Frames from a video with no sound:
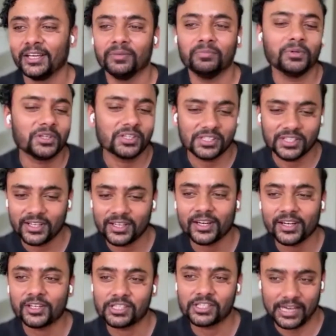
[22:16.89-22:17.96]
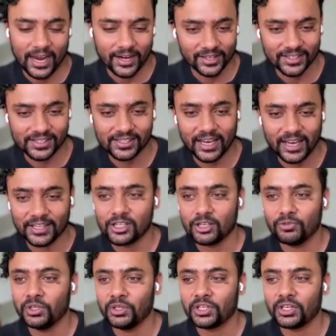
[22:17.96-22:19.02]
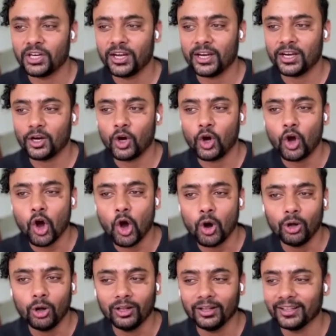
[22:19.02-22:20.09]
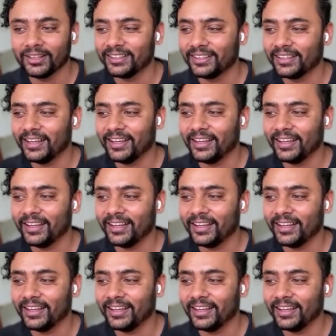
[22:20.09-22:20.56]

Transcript: Computers didn't understand us. And so we created a whole